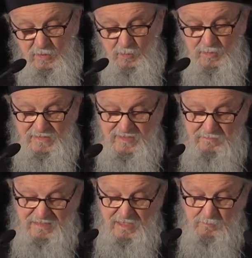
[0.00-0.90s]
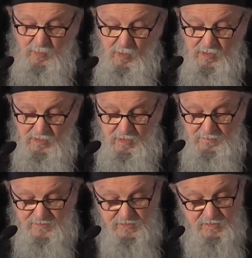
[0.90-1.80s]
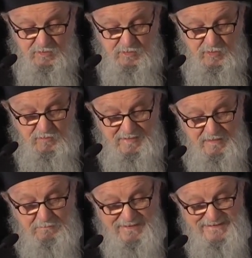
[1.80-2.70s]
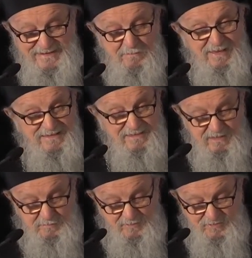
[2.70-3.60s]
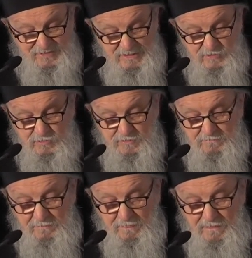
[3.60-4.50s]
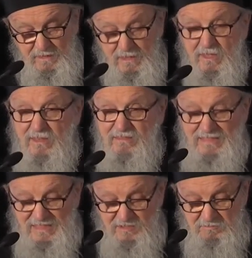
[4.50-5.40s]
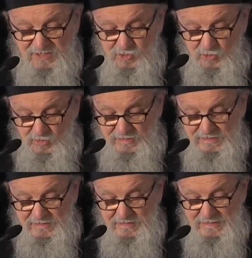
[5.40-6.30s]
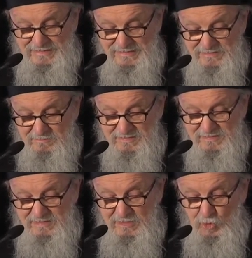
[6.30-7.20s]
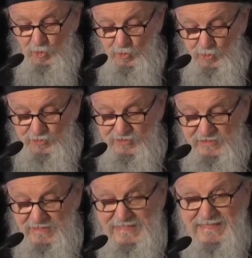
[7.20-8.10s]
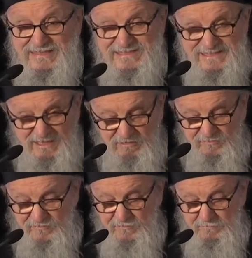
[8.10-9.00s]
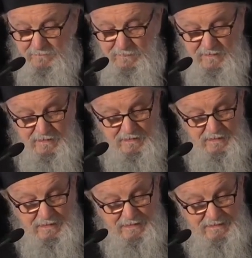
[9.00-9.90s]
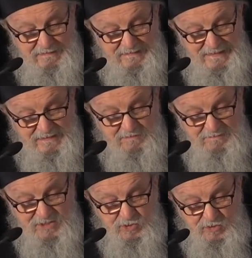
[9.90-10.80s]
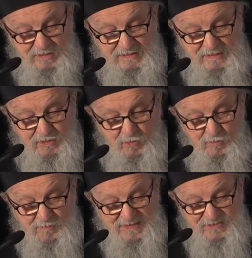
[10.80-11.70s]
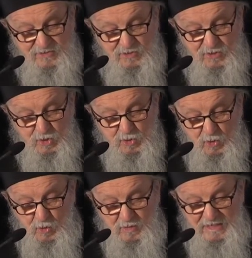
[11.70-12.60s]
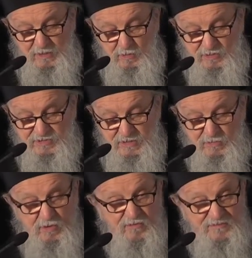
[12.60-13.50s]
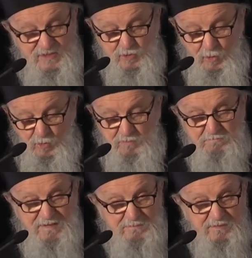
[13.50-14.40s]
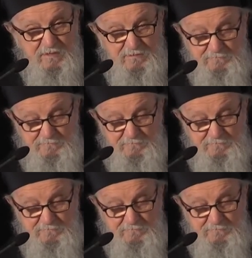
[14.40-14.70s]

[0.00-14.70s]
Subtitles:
whether by pogroms or by parliamentary procedure, that majority ultimately hurts itself. That majority oppresses the soul and conscience of its own people.